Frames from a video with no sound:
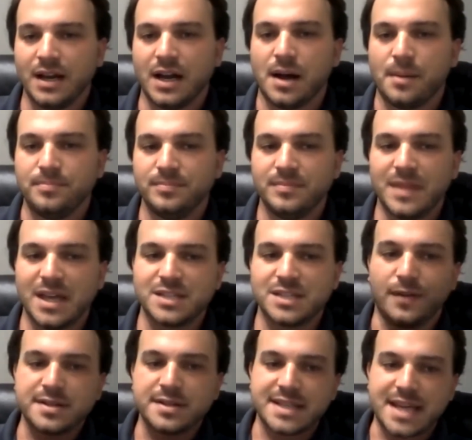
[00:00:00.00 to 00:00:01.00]
As
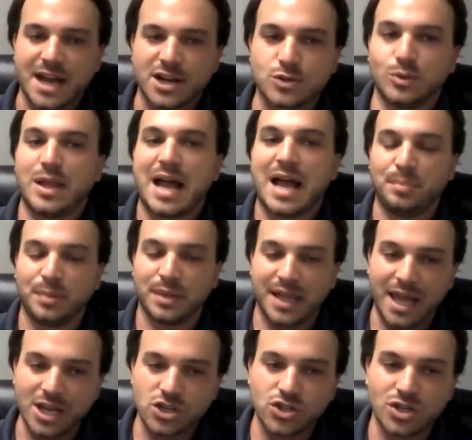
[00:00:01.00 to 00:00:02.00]
far as the actual
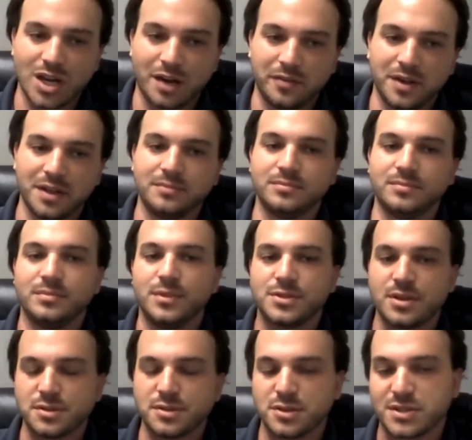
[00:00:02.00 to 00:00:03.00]
application of it, there's
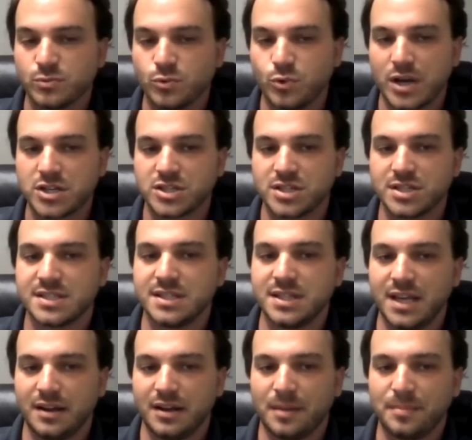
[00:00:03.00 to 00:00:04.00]
also some questions
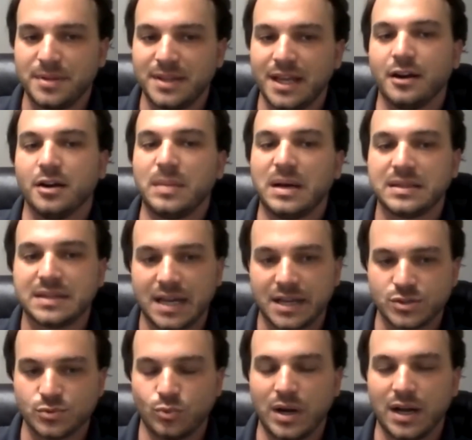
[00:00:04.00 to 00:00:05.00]
up in the air about that
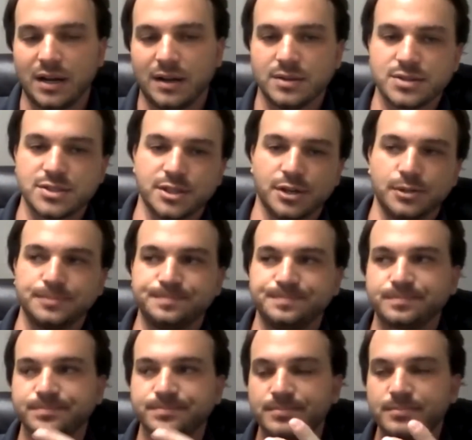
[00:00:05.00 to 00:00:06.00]
as well. So
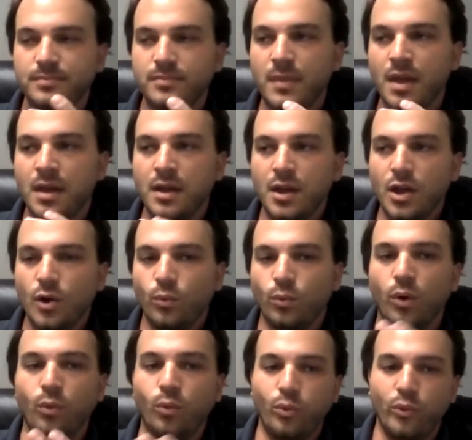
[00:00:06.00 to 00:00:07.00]

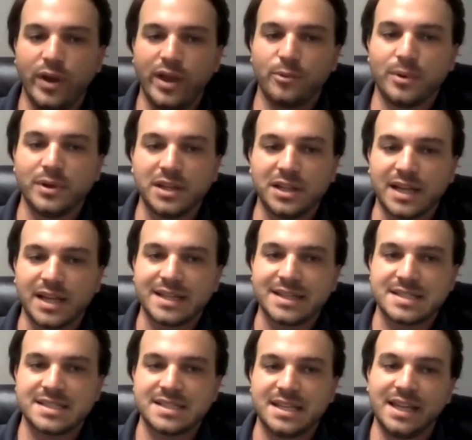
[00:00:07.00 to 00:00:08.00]
what we really like to
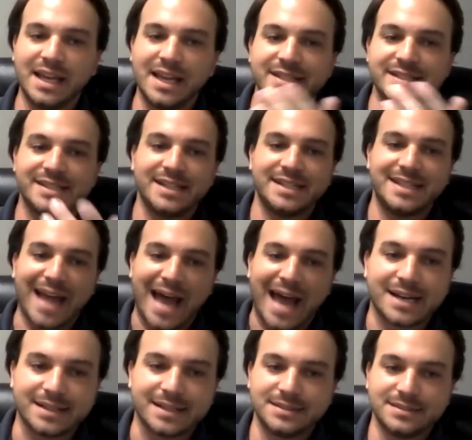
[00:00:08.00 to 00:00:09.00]
see is the data.